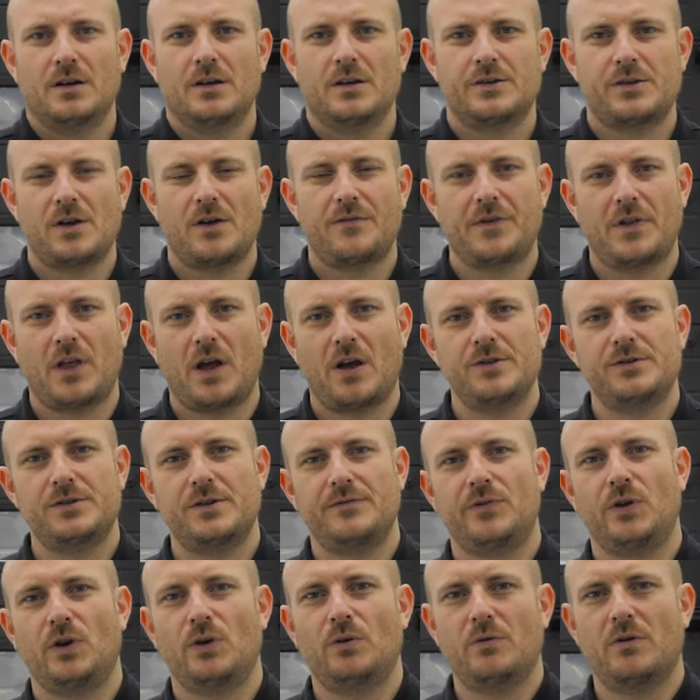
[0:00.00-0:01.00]
So for those
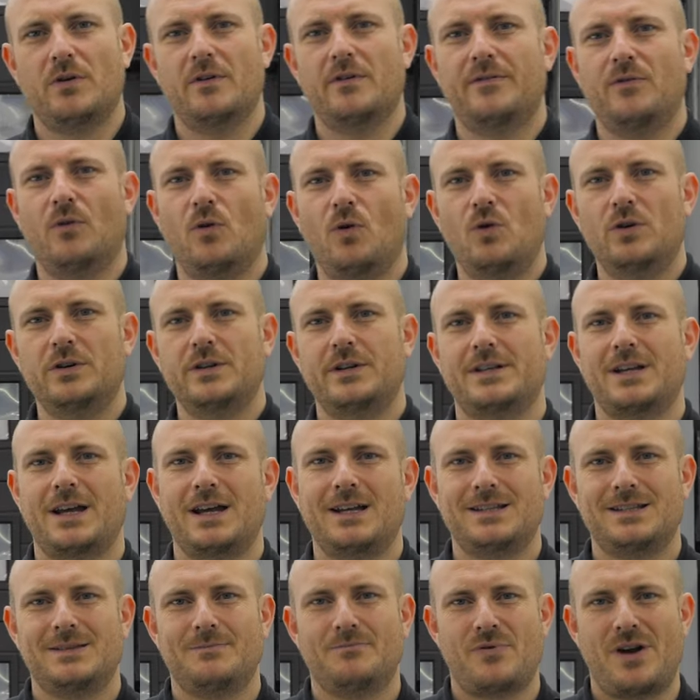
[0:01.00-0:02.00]
of you who have ordered
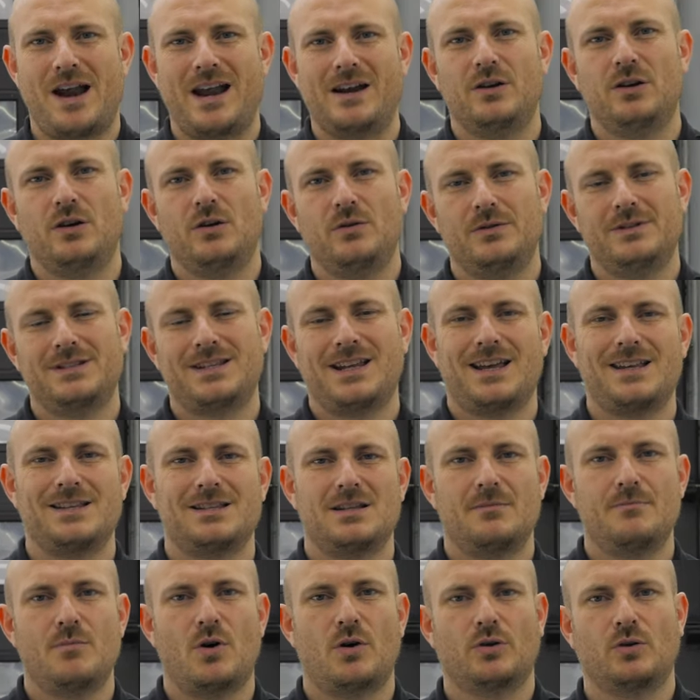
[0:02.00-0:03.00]
a brand new
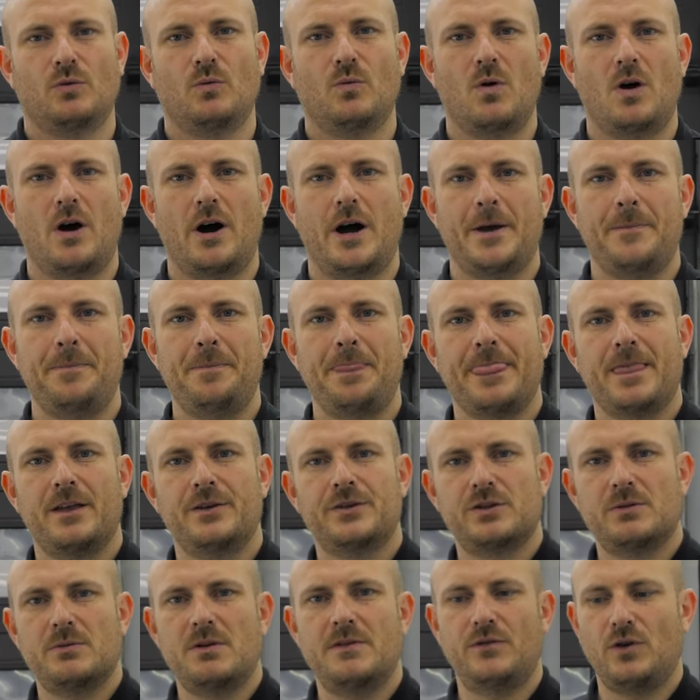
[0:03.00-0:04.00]
Tesla Model Y,
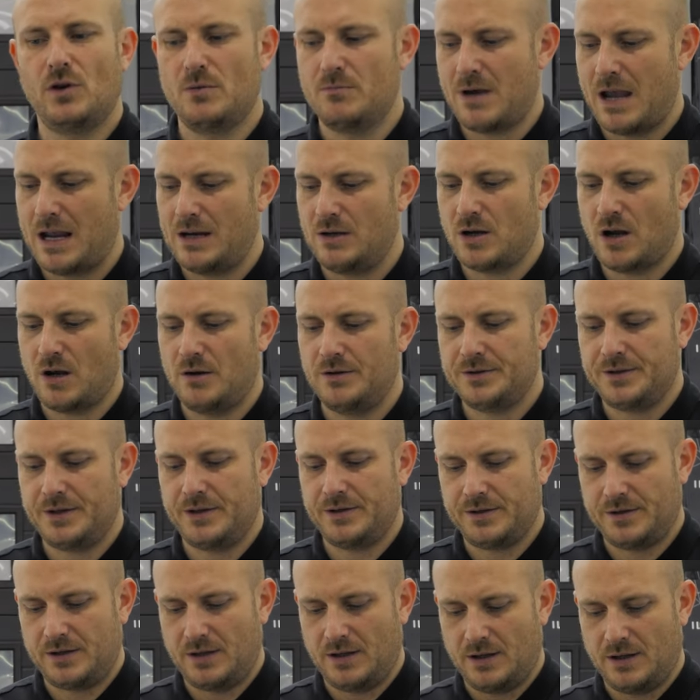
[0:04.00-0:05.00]
some of you may
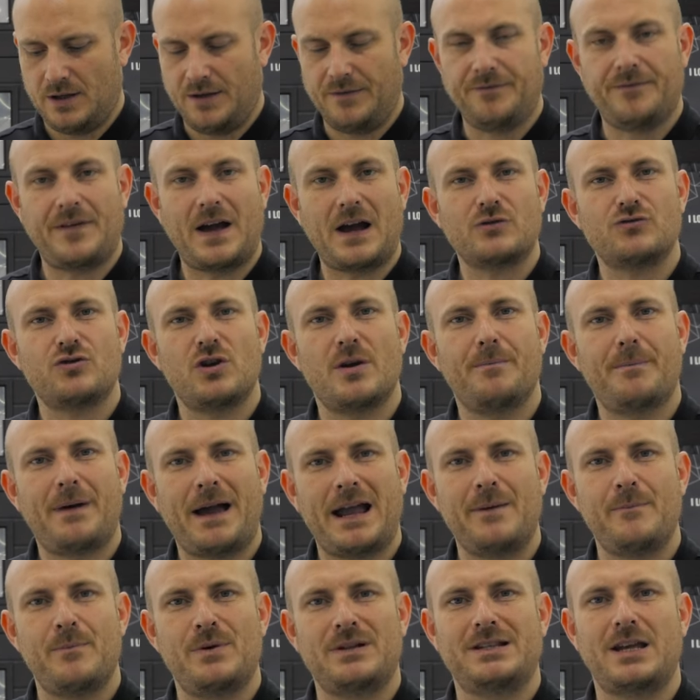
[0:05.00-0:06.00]
notice that the factory
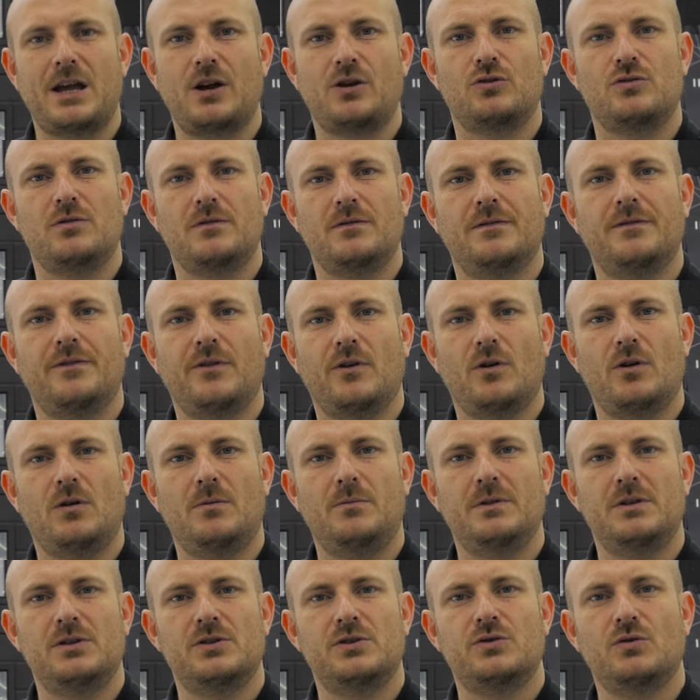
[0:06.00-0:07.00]
paint protection
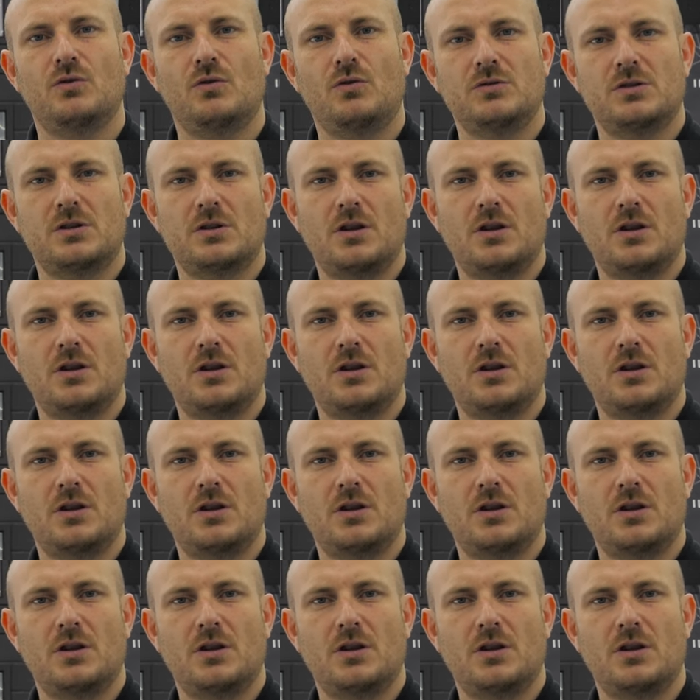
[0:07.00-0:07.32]
film installed